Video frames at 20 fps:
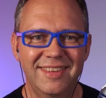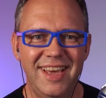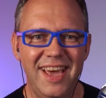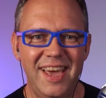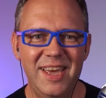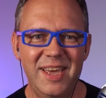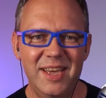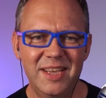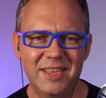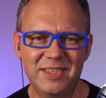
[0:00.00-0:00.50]

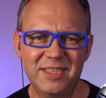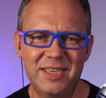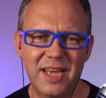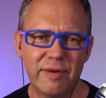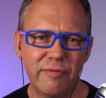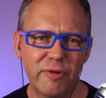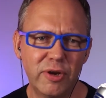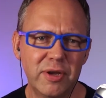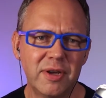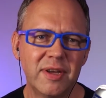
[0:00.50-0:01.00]
Hey, it's
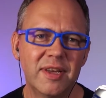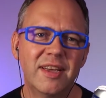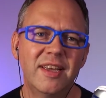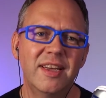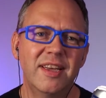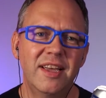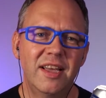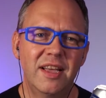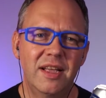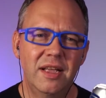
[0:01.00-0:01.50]
David.
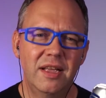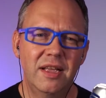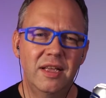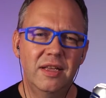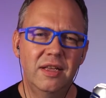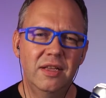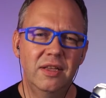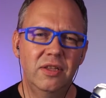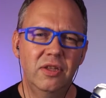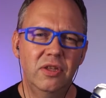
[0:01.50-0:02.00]

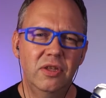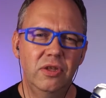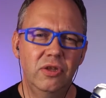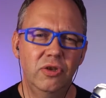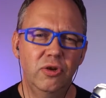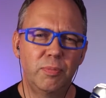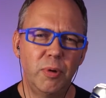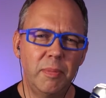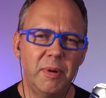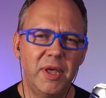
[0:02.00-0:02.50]

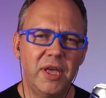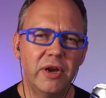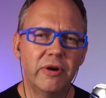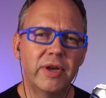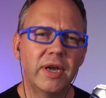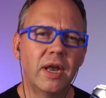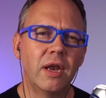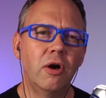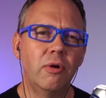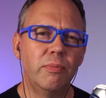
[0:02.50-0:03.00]
You're probably
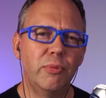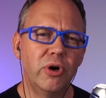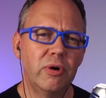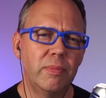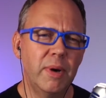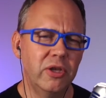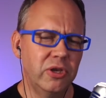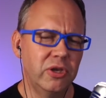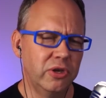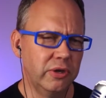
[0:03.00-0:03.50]
hearing a lot more
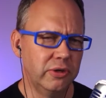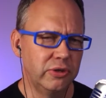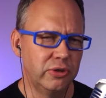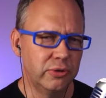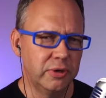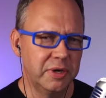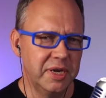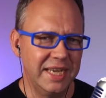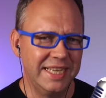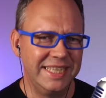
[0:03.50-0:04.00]
about
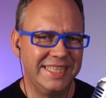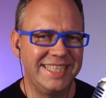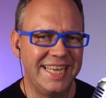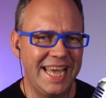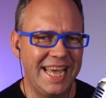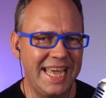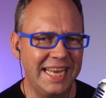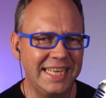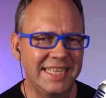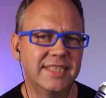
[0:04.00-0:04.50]
user
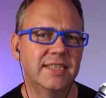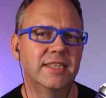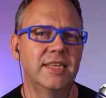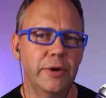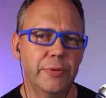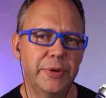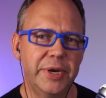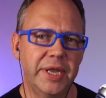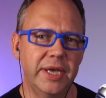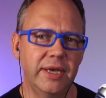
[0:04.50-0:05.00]
intent
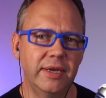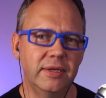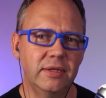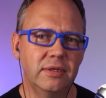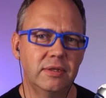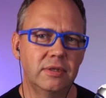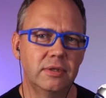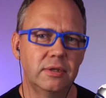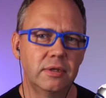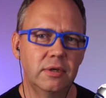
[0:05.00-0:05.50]

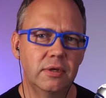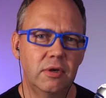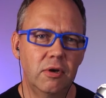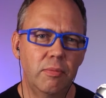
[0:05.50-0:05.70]
nowadays.